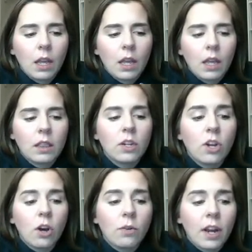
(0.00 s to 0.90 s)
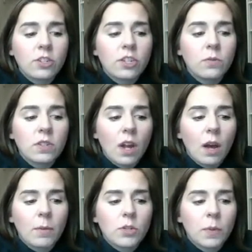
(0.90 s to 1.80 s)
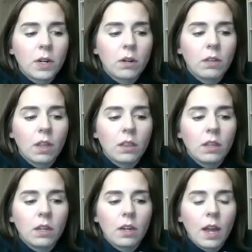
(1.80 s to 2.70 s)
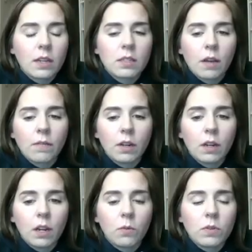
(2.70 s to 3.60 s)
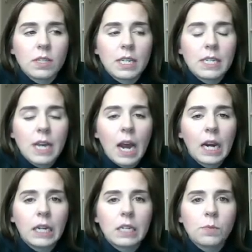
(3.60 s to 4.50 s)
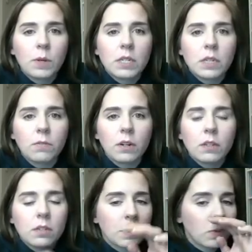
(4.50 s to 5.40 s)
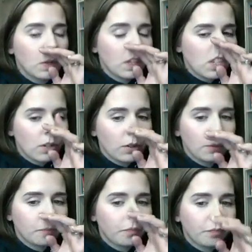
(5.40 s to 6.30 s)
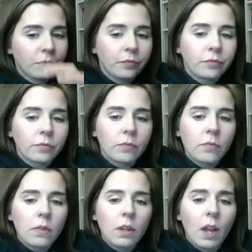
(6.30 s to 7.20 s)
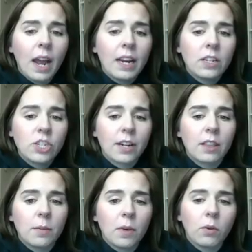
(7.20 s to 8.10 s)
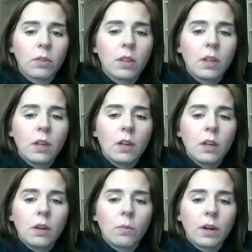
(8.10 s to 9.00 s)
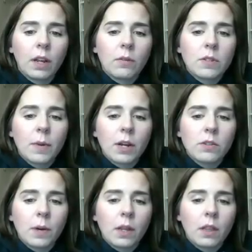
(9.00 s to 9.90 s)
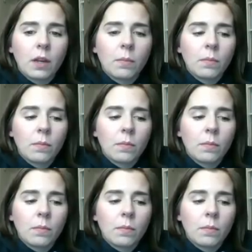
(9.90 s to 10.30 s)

the Note actually was not much bigger than the S7. It was the tiniest bit difference between the two. I checked them both when I was about to buy them.